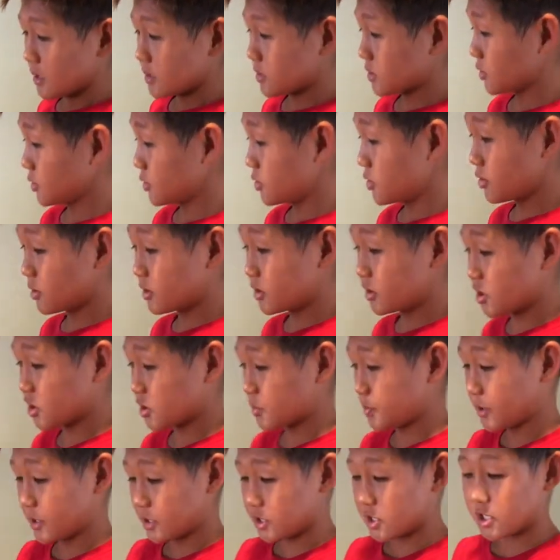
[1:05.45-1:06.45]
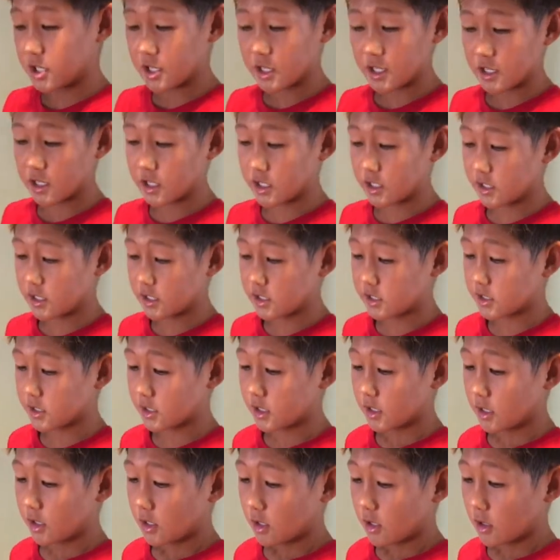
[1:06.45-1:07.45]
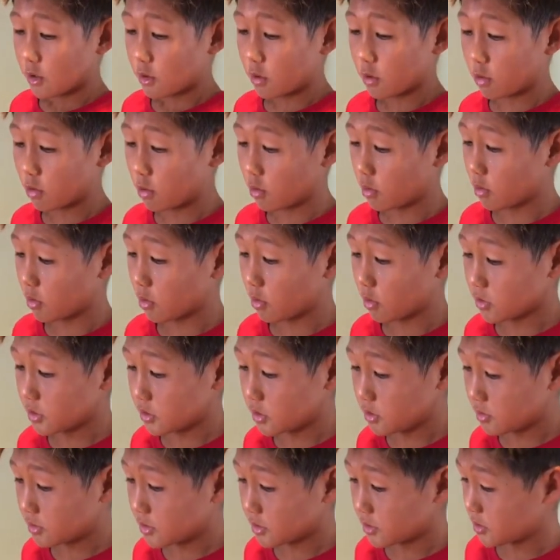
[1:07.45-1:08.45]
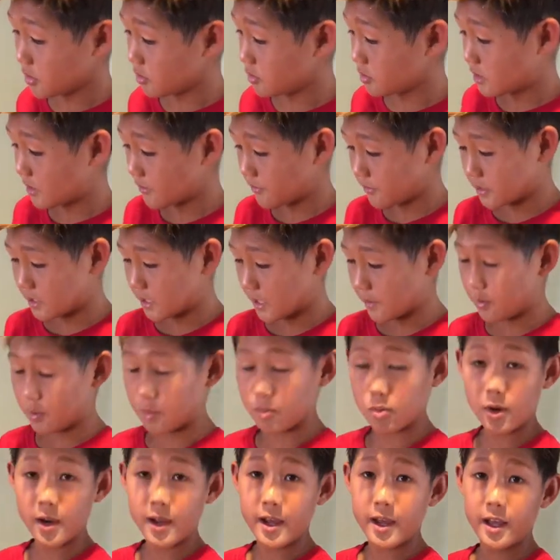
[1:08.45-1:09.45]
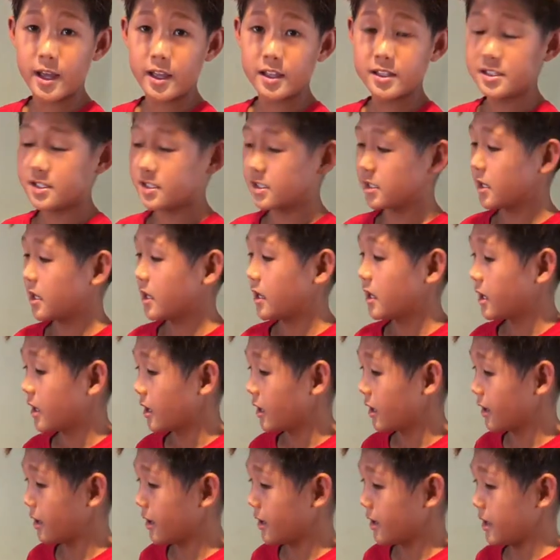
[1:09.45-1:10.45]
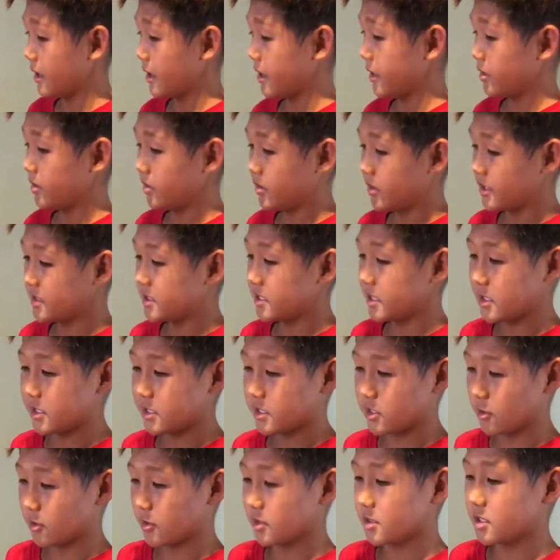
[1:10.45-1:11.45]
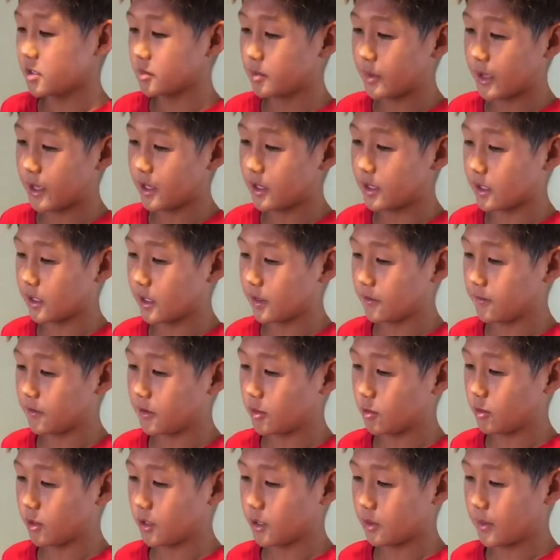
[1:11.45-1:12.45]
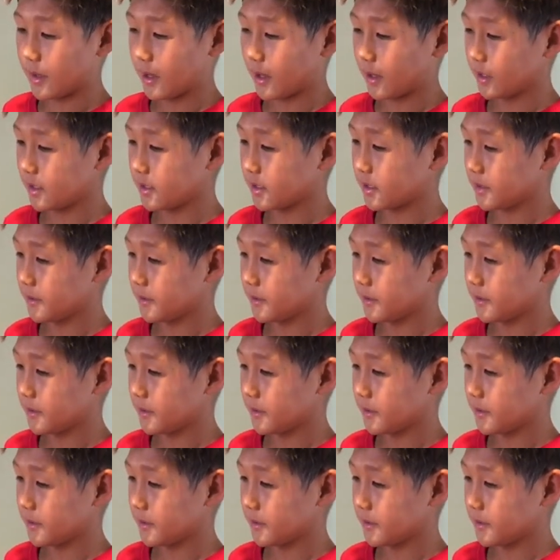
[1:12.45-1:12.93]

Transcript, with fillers: So you could just put cheese, or you could use different type of breads. This is yours to make if you want to make.